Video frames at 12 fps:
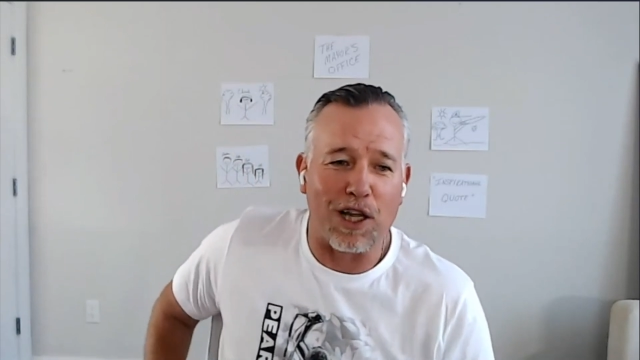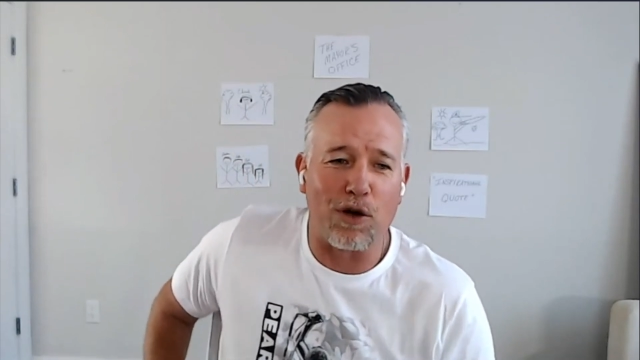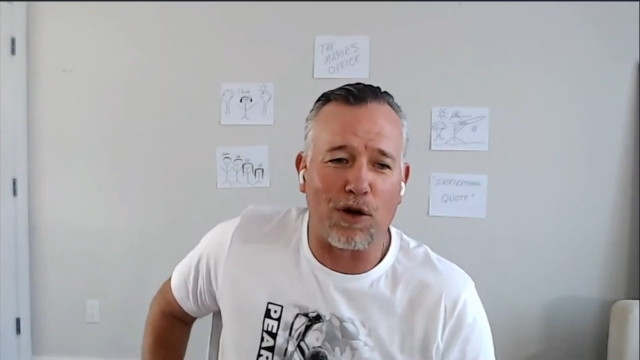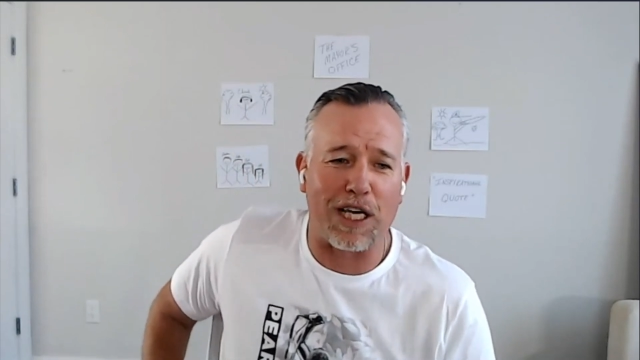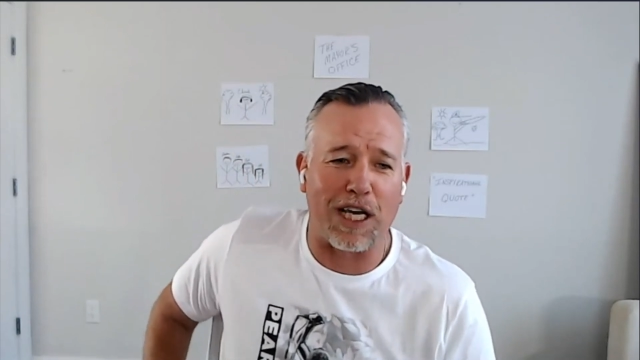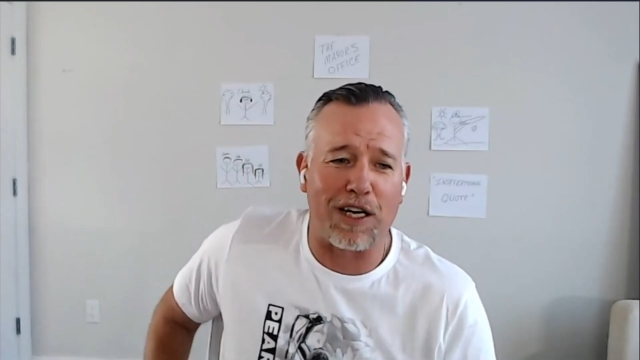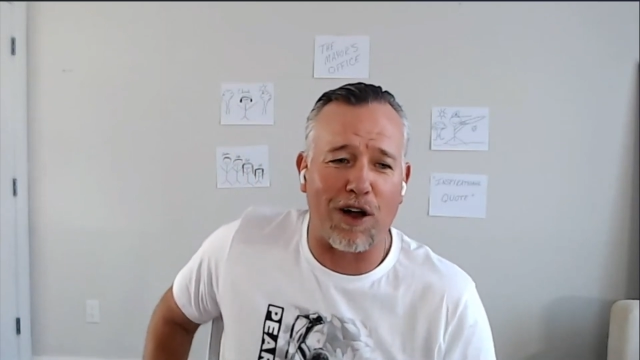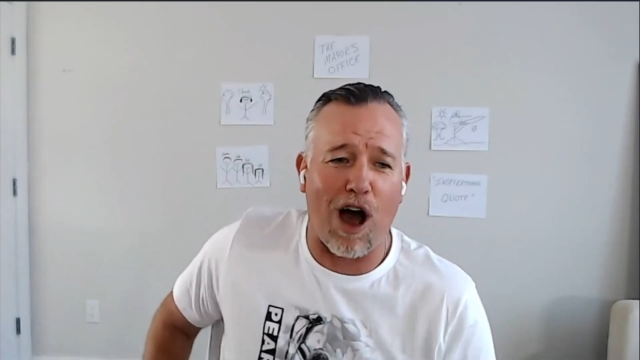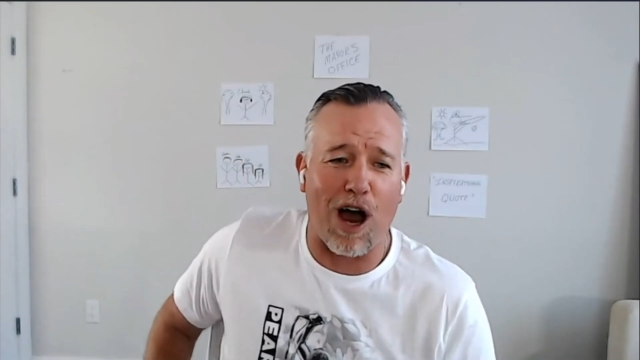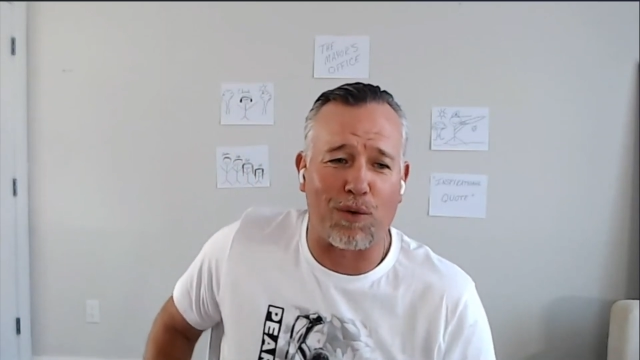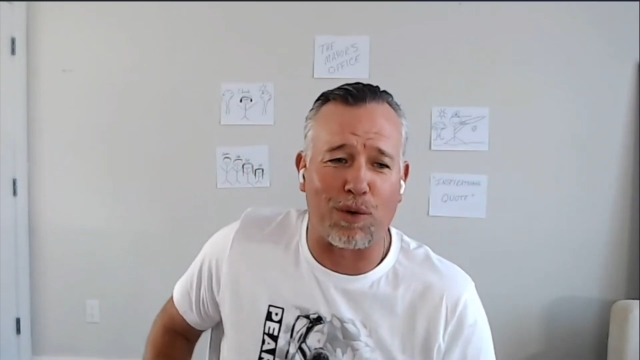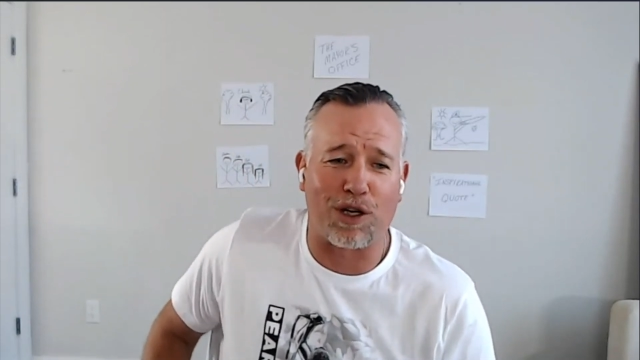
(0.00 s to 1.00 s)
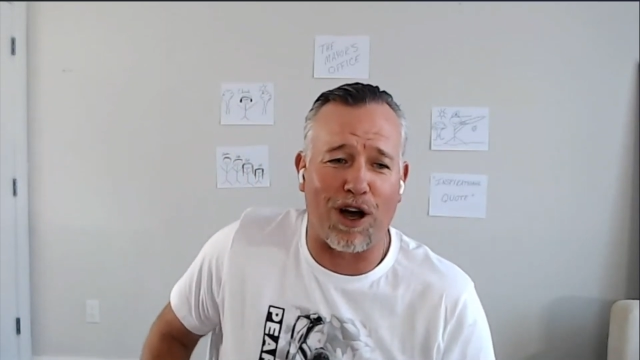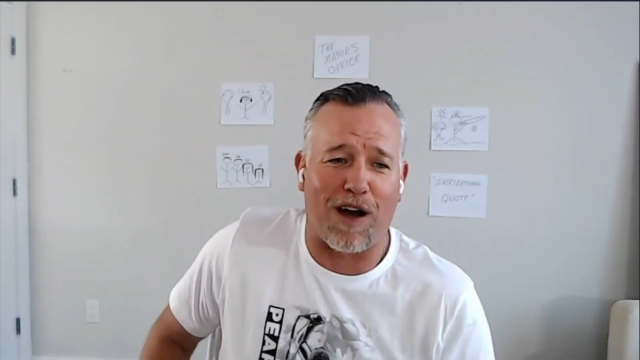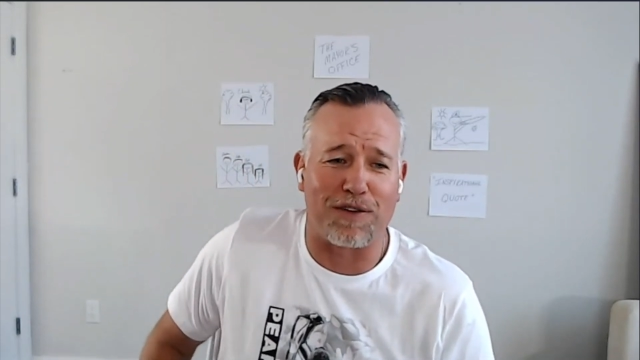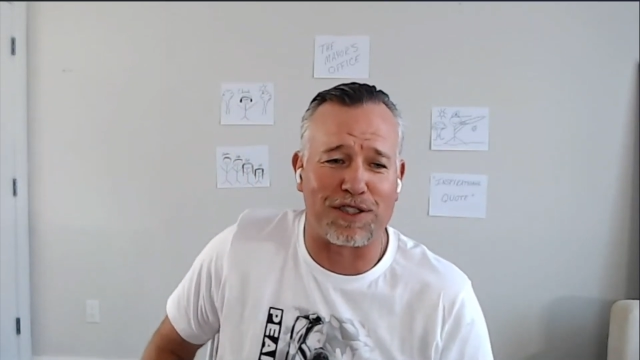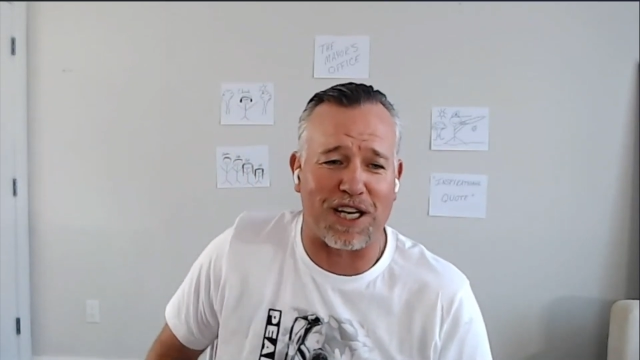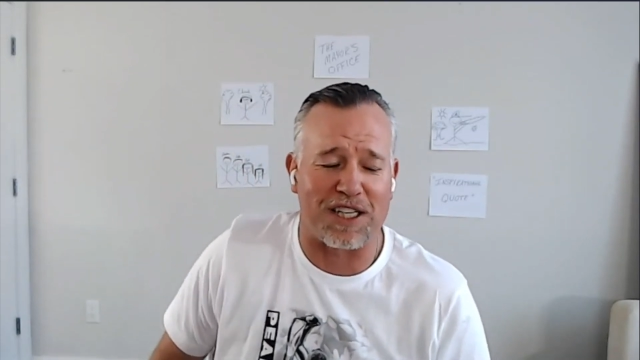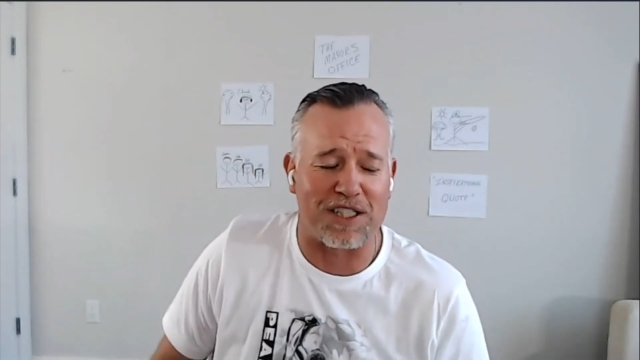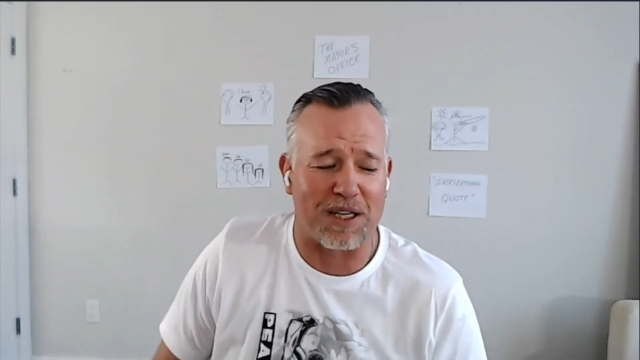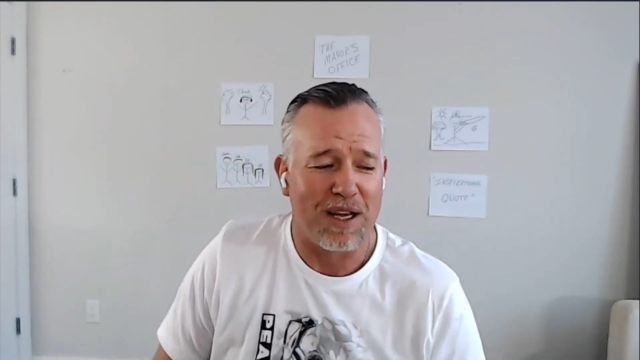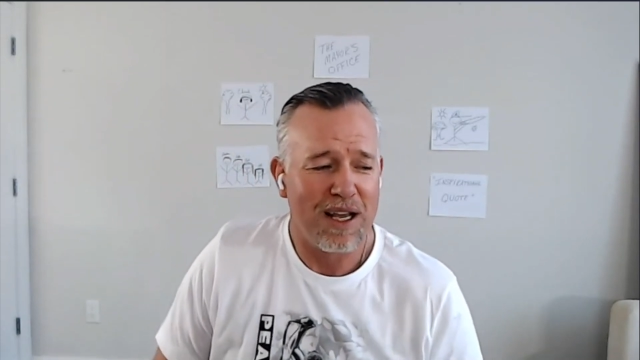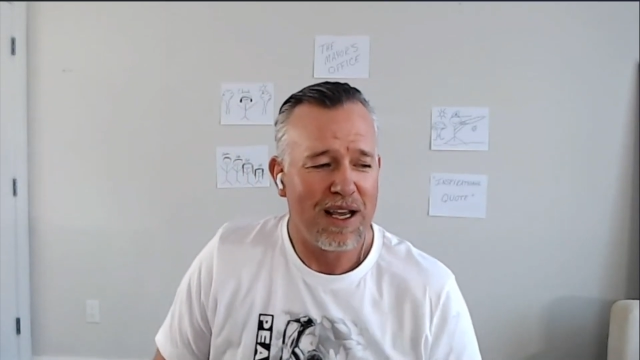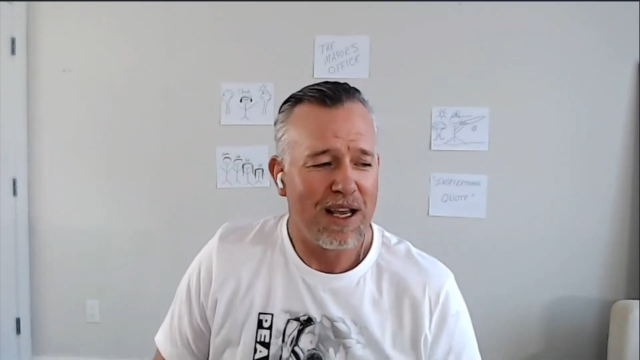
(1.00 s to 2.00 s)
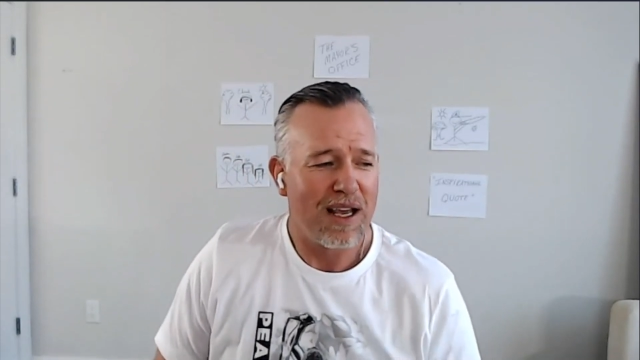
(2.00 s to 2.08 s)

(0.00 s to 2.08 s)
little kid awkward conversation.